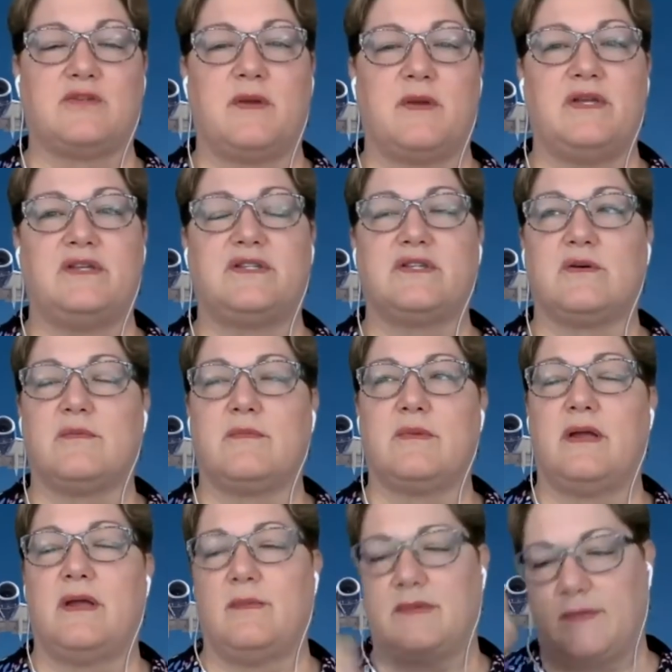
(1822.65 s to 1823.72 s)
But you still,
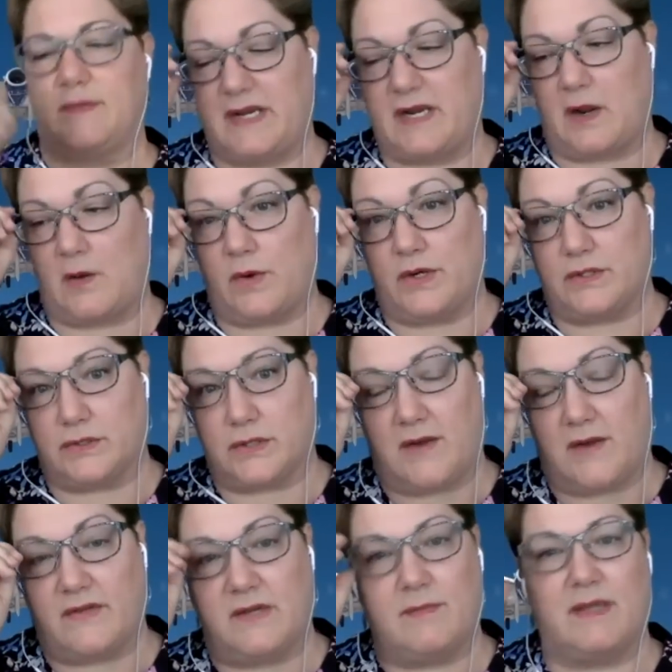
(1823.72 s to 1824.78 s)
um, depending on where you're
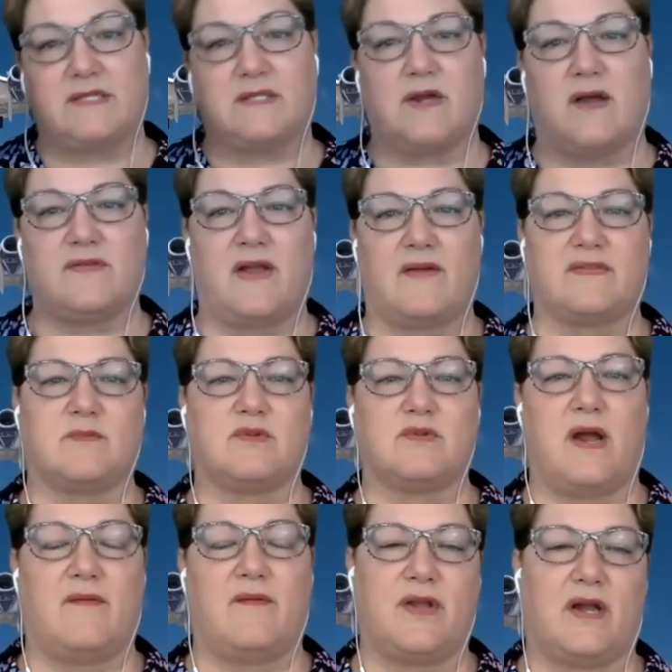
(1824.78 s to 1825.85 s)
driving, you may still have to have some
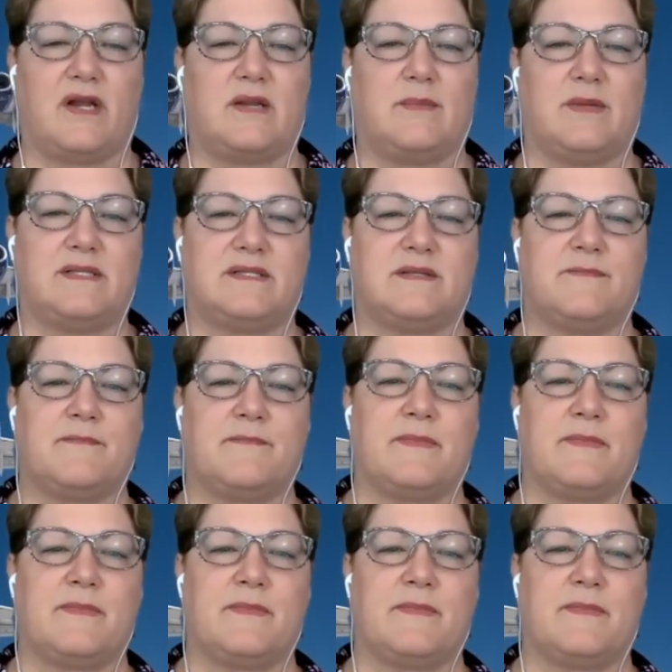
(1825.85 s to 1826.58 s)
travel documents.